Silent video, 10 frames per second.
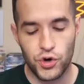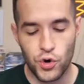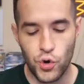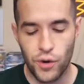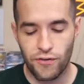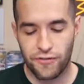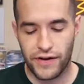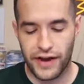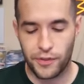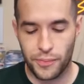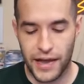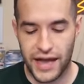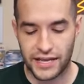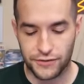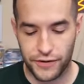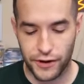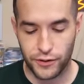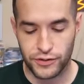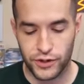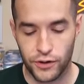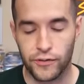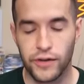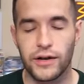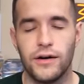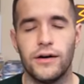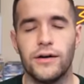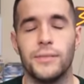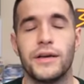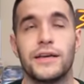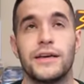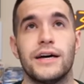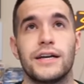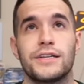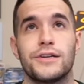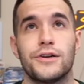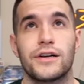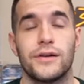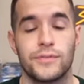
2 final packs. Pharaoh's Servant. Oh my gosh, here it